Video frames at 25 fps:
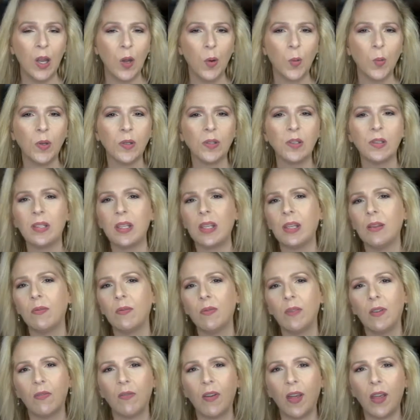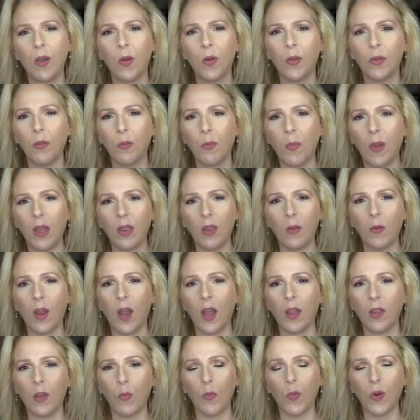We'll see. If I go through my
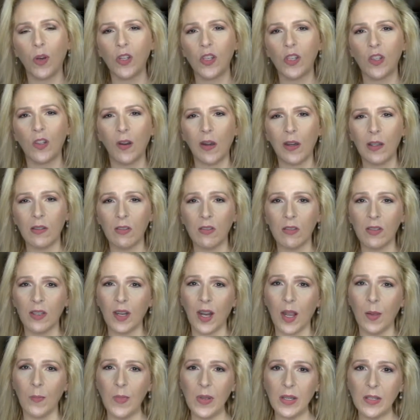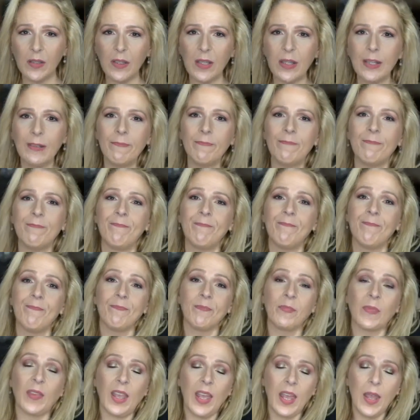other moisturizers and I miss it,
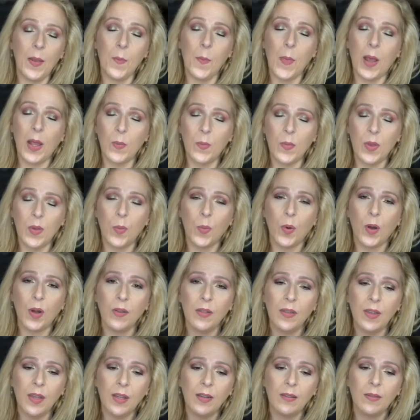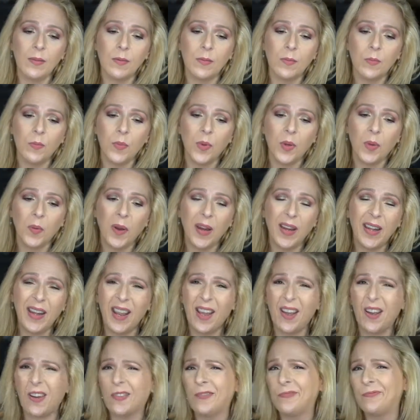it might be worth it. But right
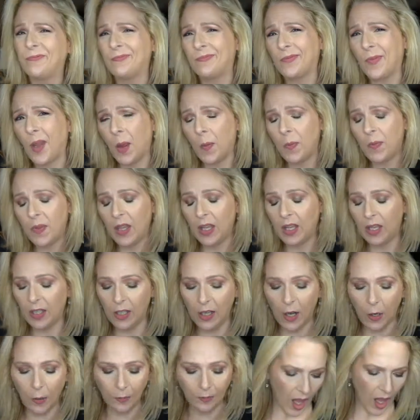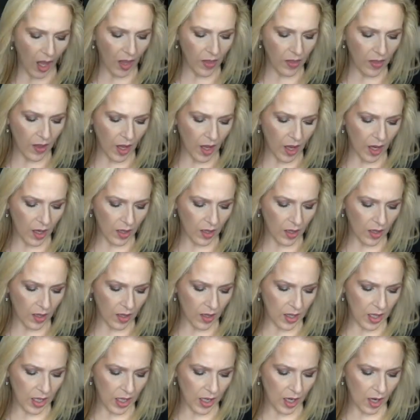now, I'm thinking no. And then
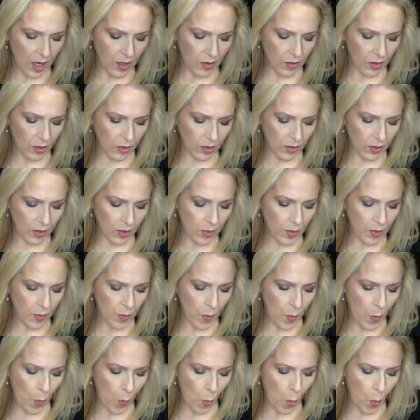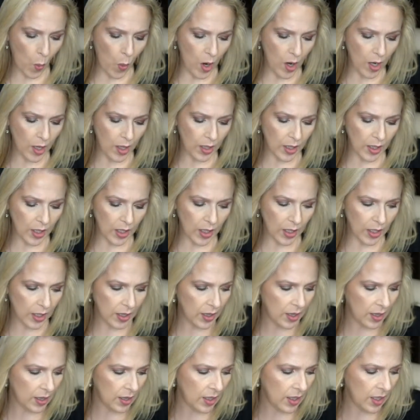the other little one
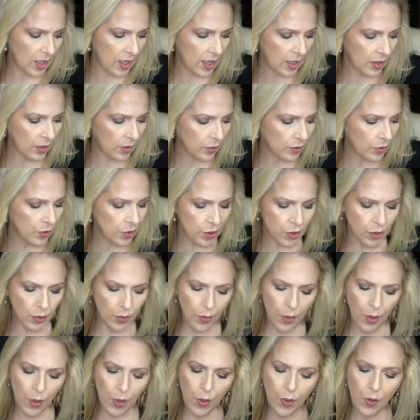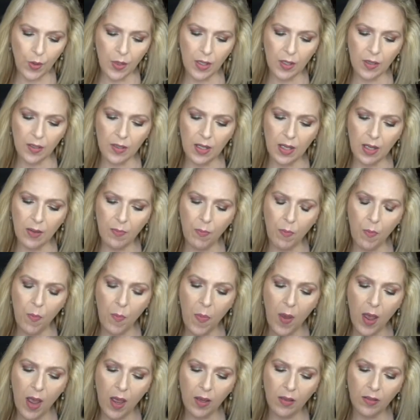in the little duo is the
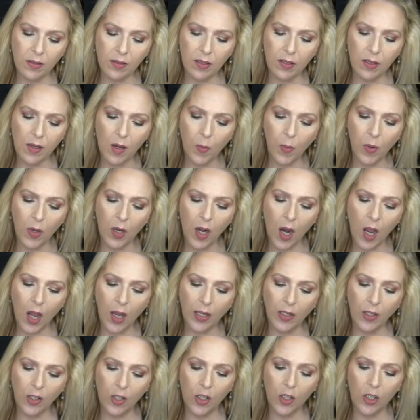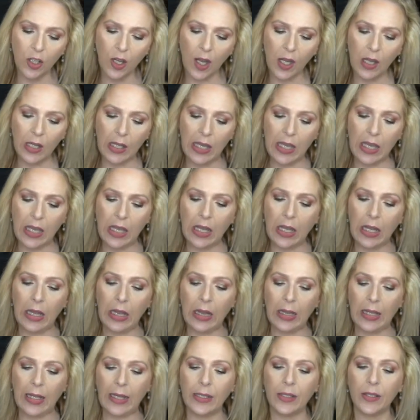Best No. 9 Jelly
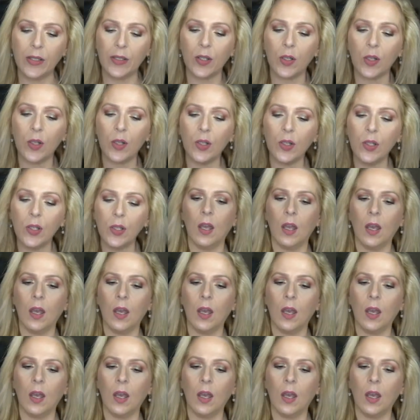Cleanser.